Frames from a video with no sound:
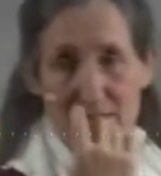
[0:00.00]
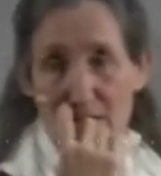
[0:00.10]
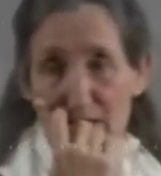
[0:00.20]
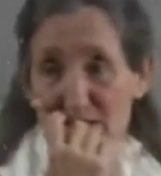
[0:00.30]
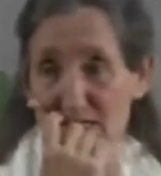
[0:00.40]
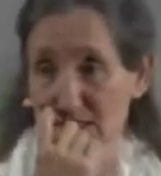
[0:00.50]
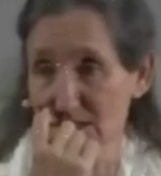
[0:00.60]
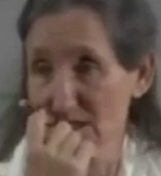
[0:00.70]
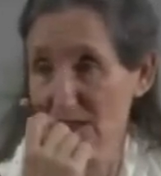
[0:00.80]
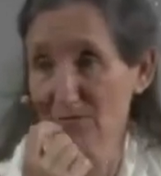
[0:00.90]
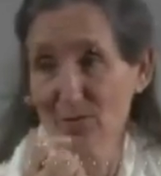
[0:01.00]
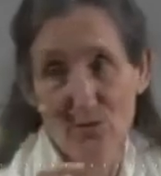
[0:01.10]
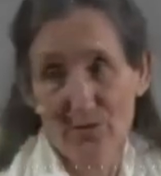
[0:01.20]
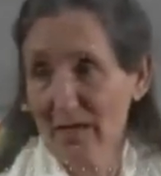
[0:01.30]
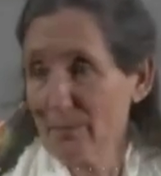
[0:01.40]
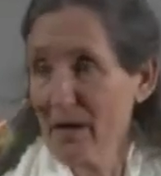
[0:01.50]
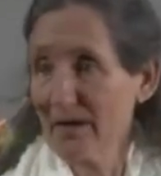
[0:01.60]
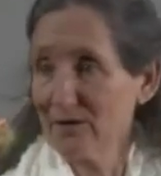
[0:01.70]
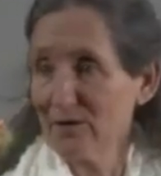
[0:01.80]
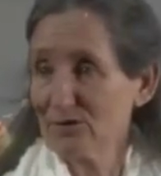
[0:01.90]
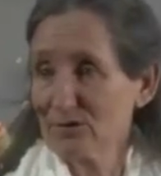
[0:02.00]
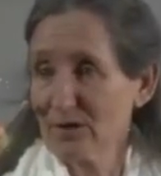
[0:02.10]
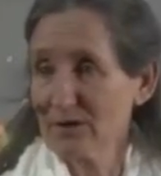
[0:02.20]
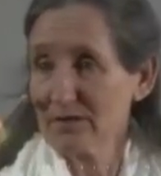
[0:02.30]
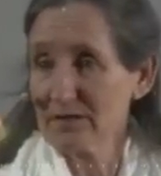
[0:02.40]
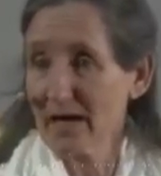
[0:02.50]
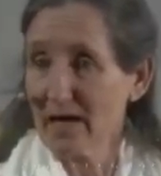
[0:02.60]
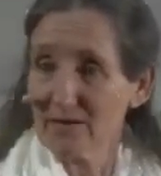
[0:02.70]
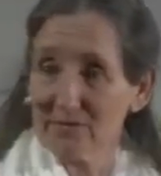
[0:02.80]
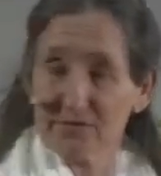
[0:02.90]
digestion of all their main nutrients. And